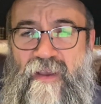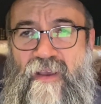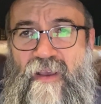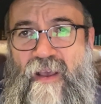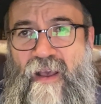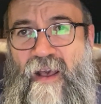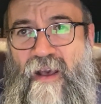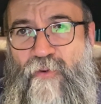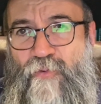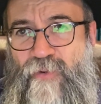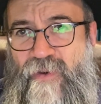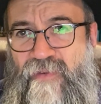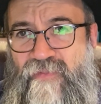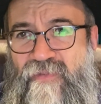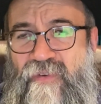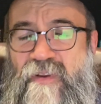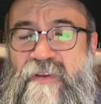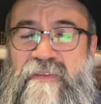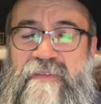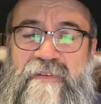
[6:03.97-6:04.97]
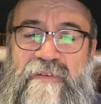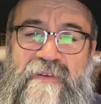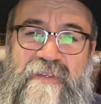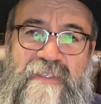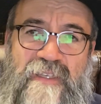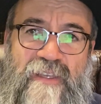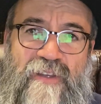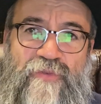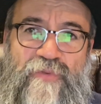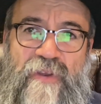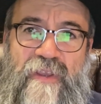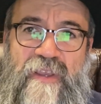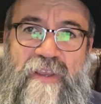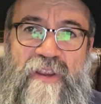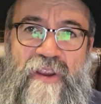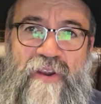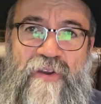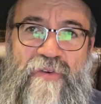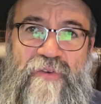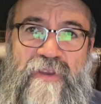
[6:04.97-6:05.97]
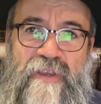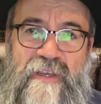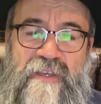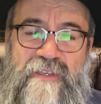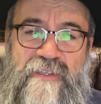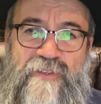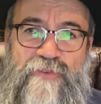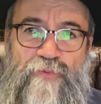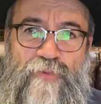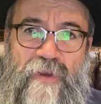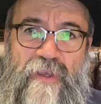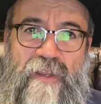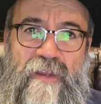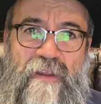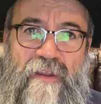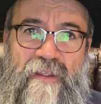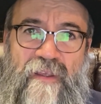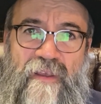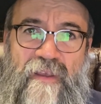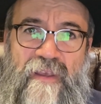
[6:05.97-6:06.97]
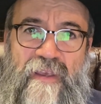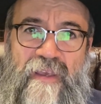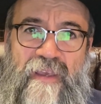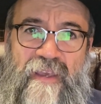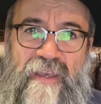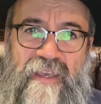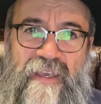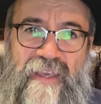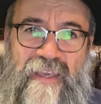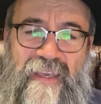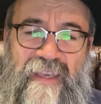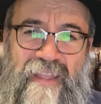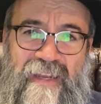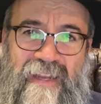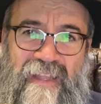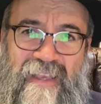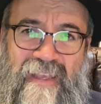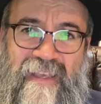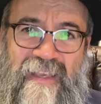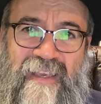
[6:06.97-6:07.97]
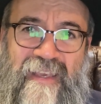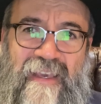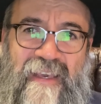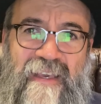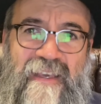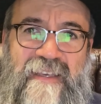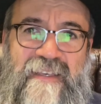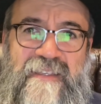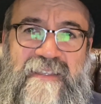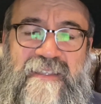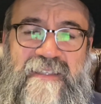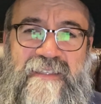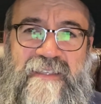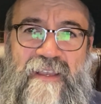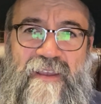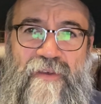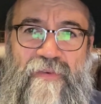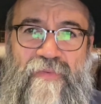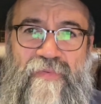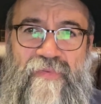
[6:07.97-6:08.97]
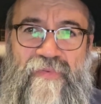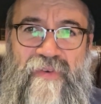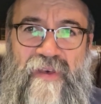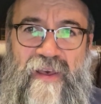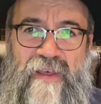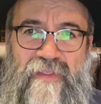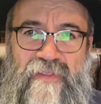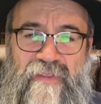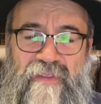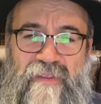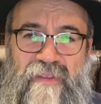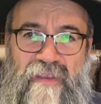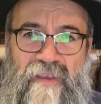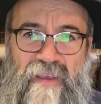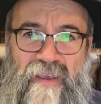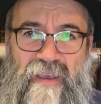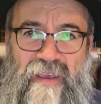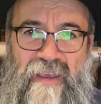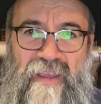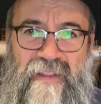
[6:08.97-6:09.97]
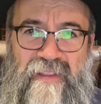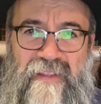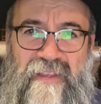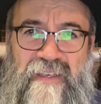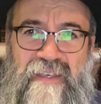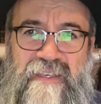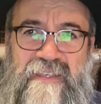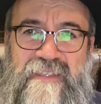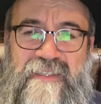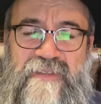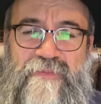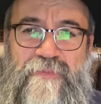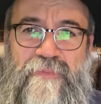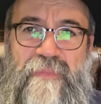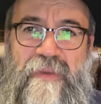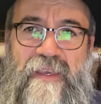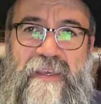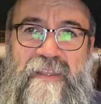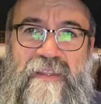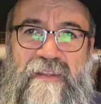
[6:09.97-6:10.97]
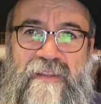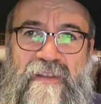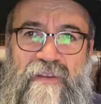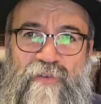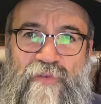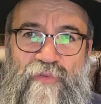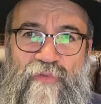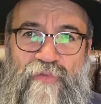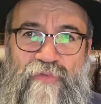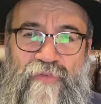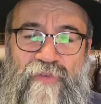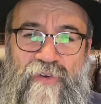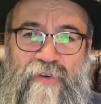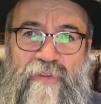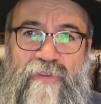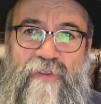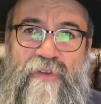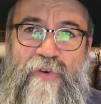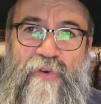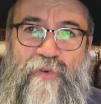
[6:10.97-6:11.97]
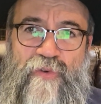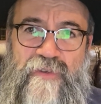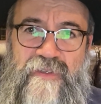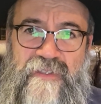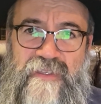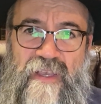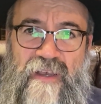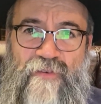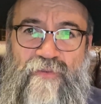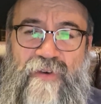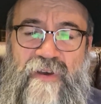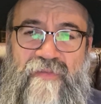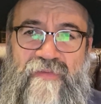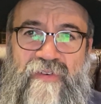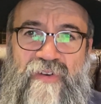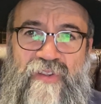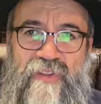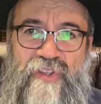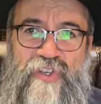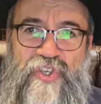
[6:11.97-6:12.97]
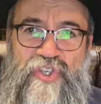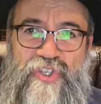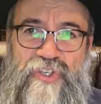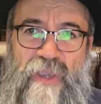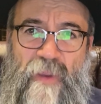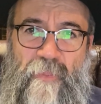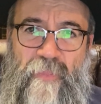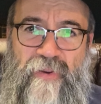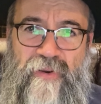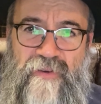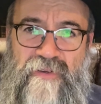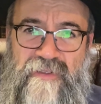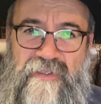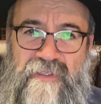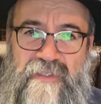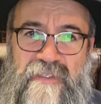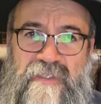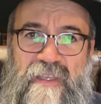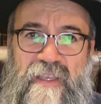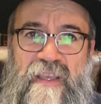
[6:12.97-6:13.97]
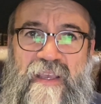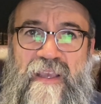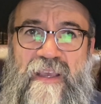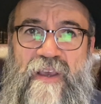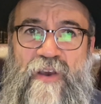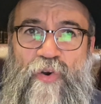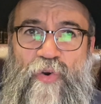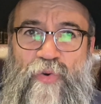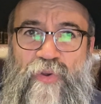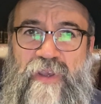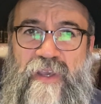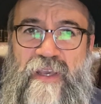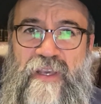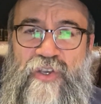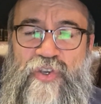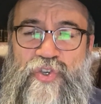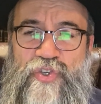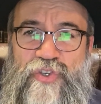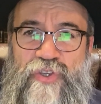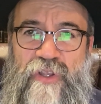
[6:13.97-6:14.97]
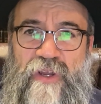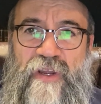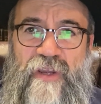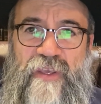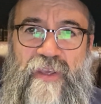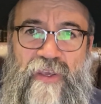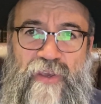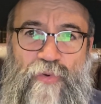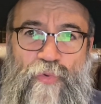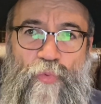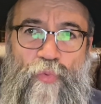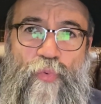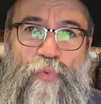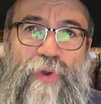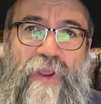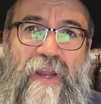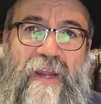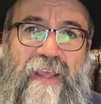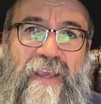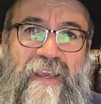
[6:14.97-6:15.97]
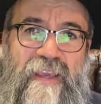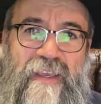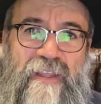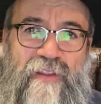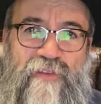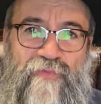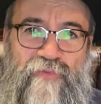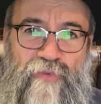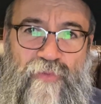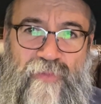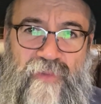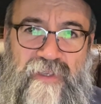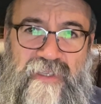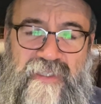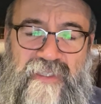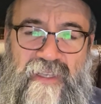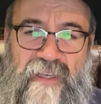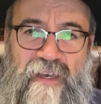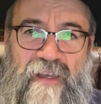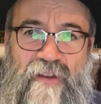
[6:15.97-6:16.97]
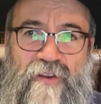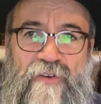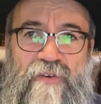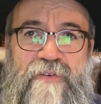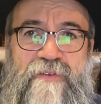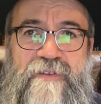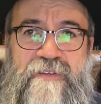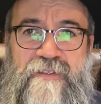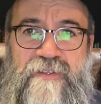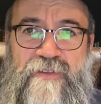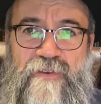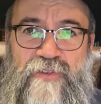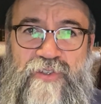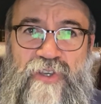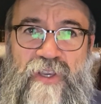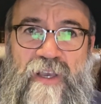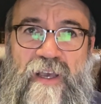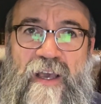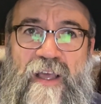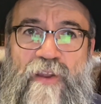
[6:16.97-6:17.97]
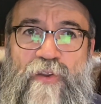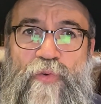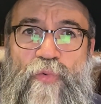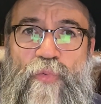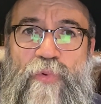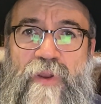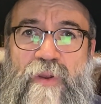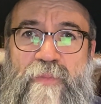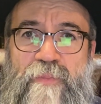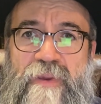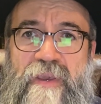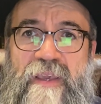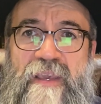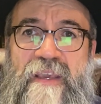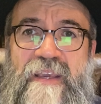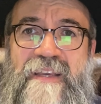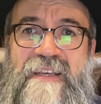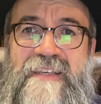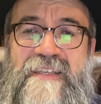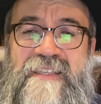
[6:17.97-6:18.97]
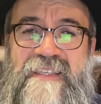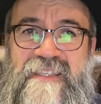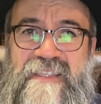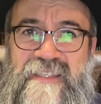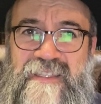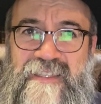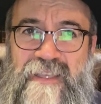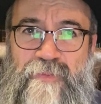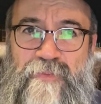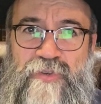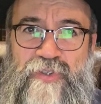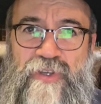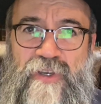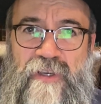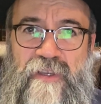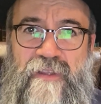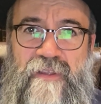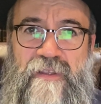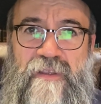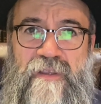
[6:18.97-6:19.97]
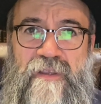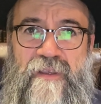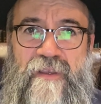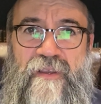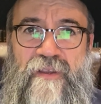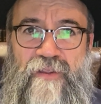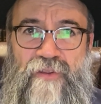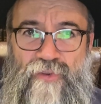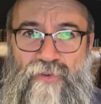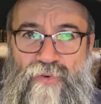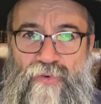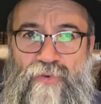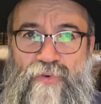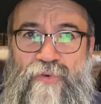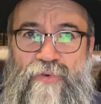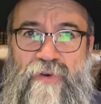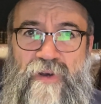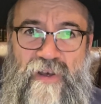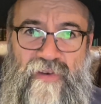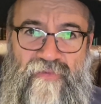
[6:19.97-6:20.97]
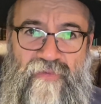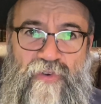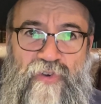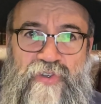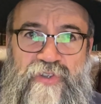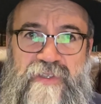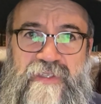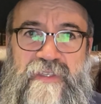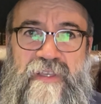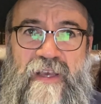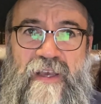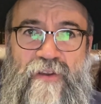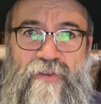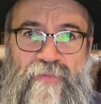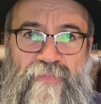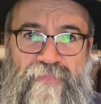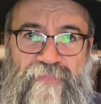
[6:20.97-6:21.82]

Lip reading: However, there is a gray area as well. In a case that it is made for dogs, however, the shepherds occasionally will eat from this Chalah, such a Chalah will be subject to a Afroshas Chalah.